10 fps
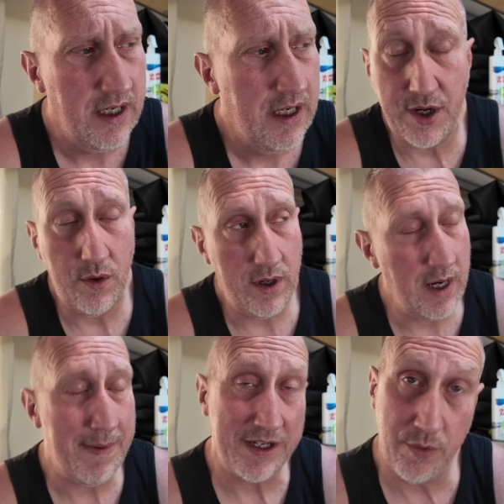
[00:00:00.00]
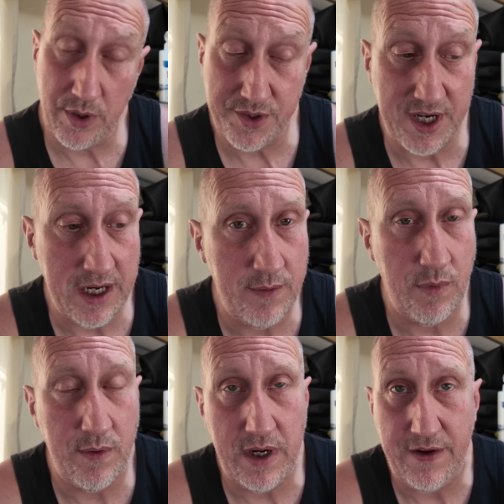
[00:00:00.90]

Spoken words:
So back to what I was saying.